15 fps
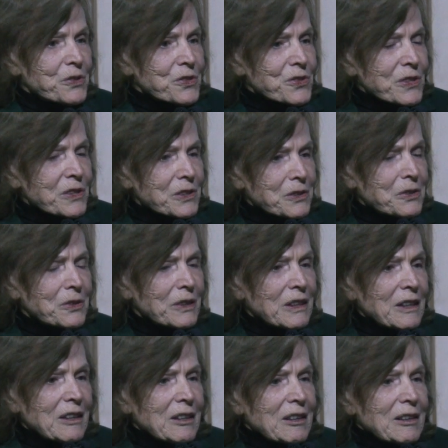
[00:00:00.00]
Nature is
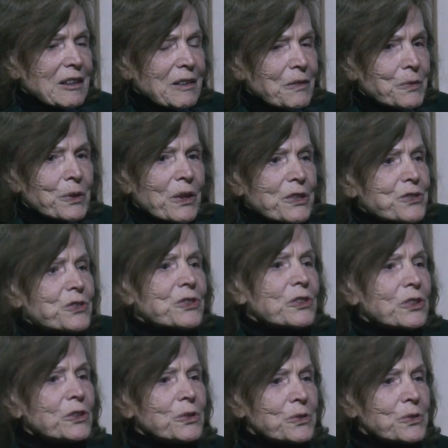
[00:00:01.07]
there for